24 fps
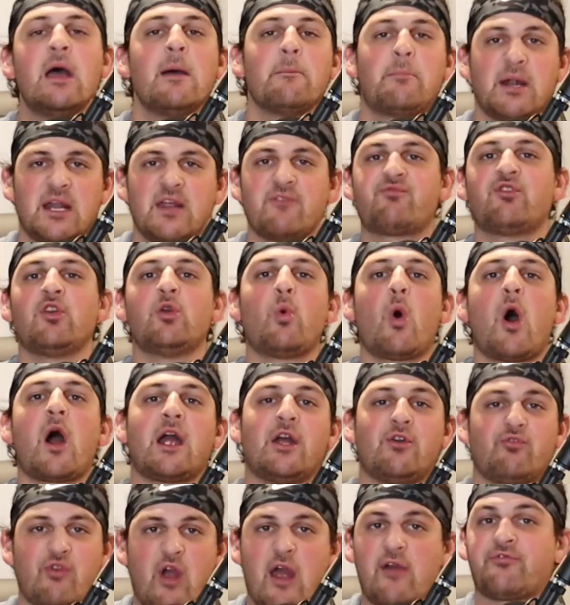But if you are
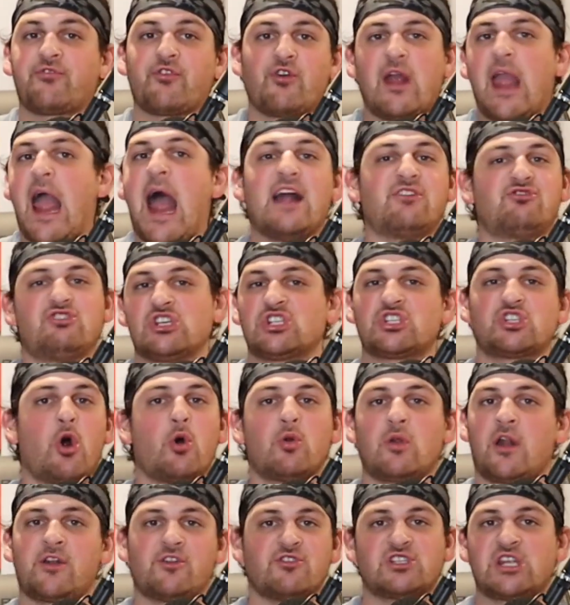a referee, I just
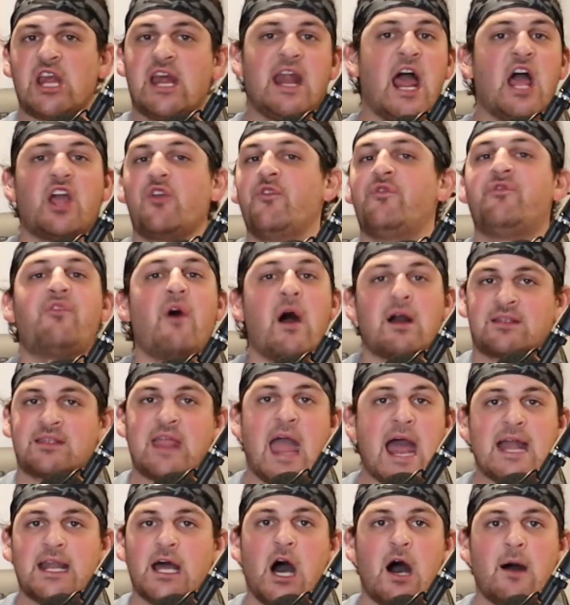don't understand how you fucked
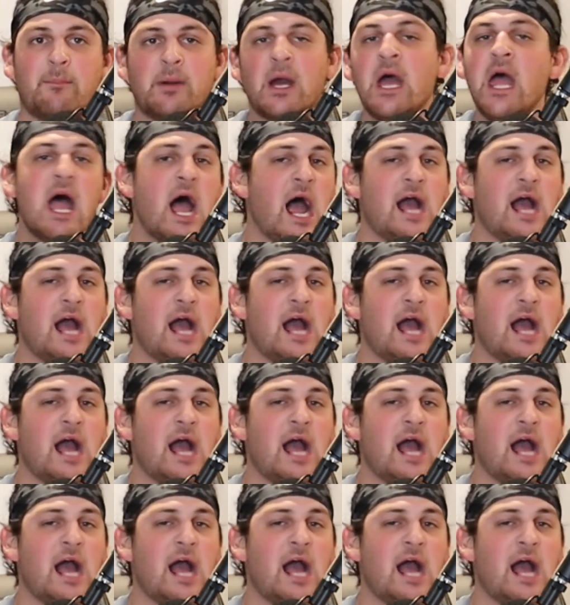that up.